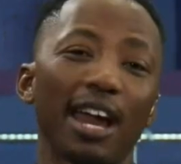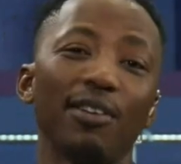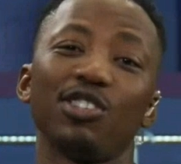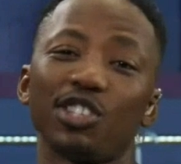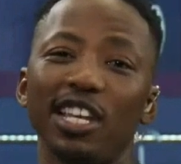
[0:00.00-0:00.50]

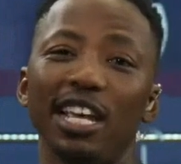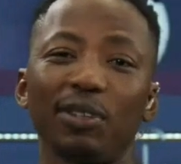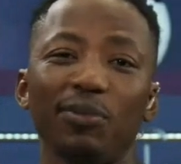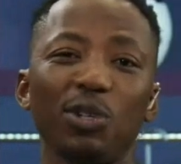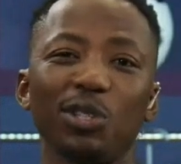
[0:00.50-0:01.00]
Gary's just
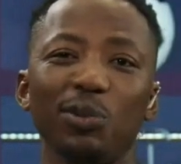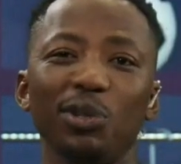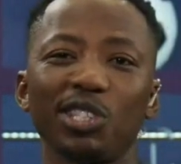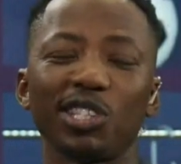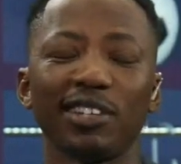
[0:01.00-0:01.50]
left,
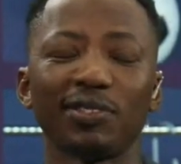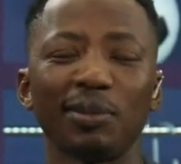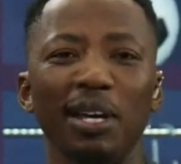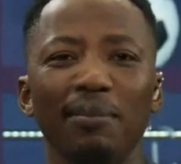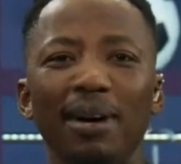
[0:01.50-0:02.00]
unfortunately. We just
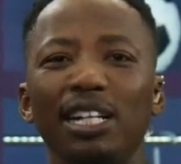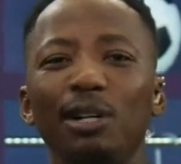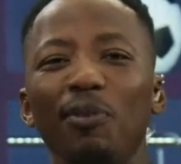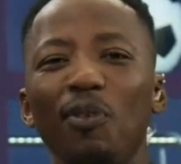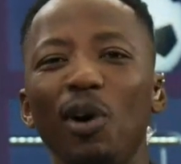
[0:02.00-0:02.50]
left him.
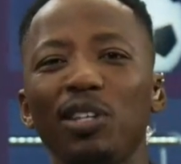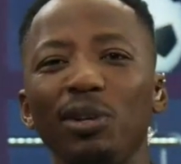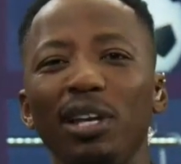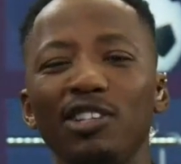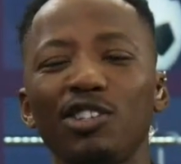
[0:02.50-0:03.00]
Michael, before I
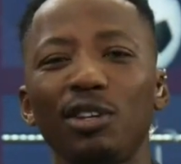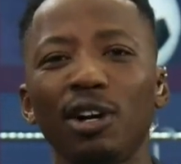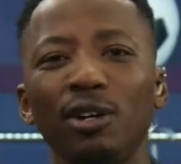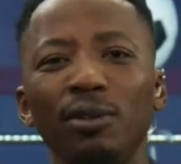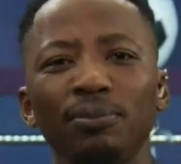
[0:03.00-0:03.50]
do let you
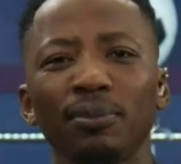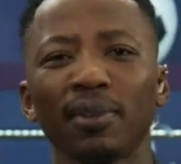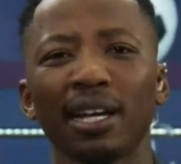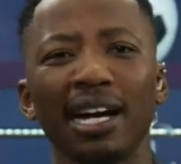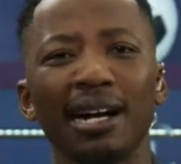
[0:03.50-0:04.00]
go,
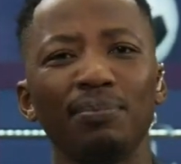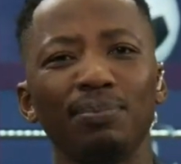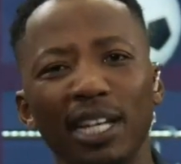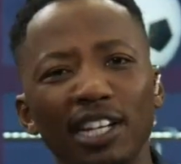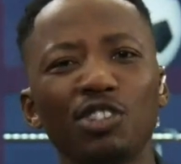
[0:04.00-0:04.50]

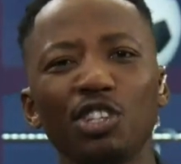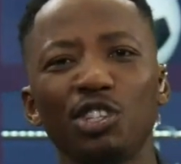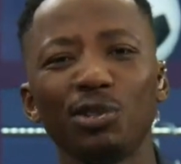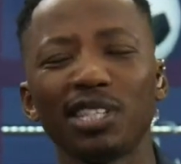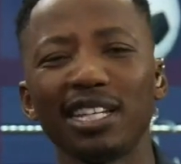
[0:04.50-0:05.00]
in
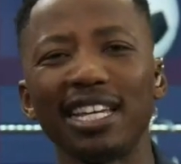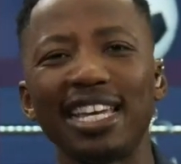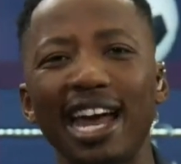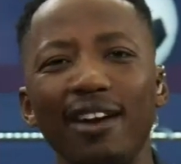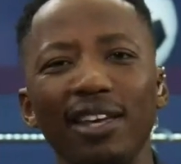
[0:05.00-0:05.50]

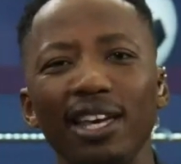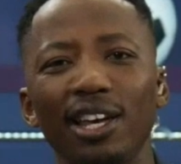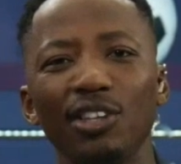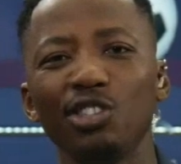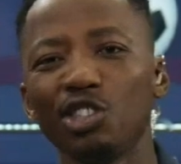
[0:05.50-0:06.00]
introducing Gary,
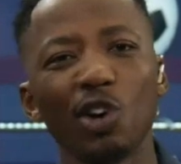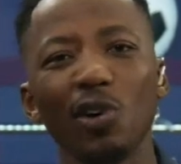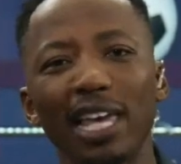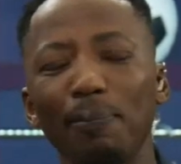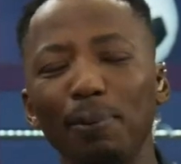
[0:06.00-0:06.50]
you just
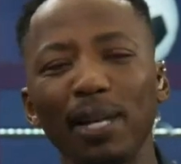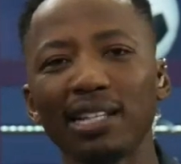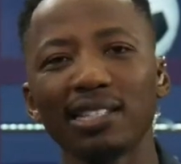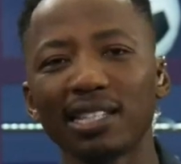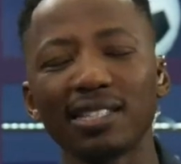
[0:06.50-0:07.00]
don't get
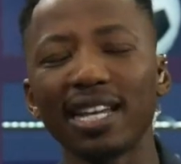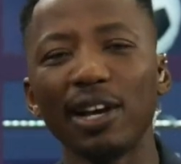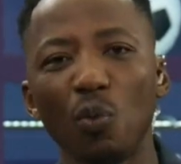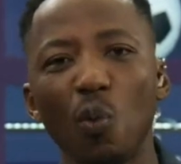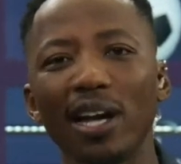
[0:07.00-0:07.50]
players that
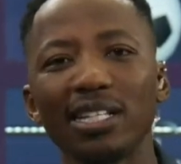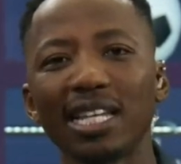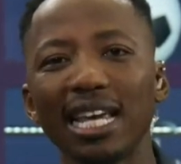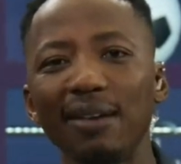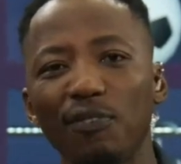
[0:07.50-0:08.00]
stay in one
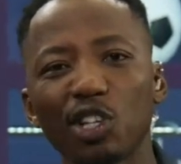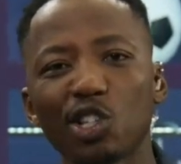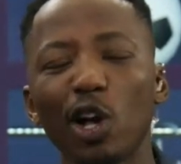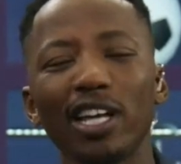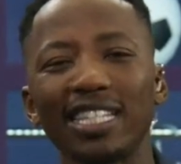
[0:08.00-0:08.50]
team for
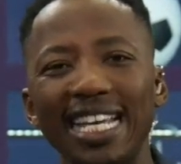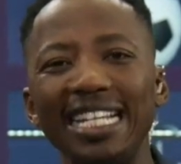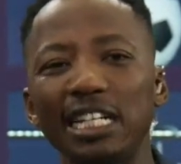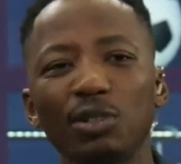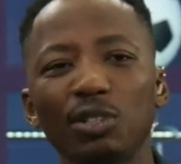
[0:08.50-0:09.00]
as long as
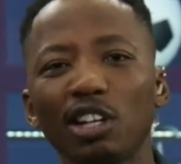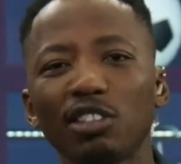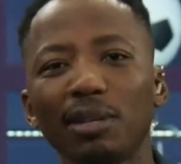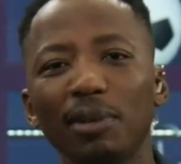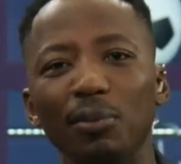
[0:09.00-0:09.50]
he did with
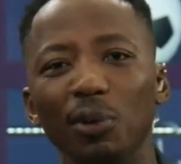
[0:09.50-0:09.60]
Tottenham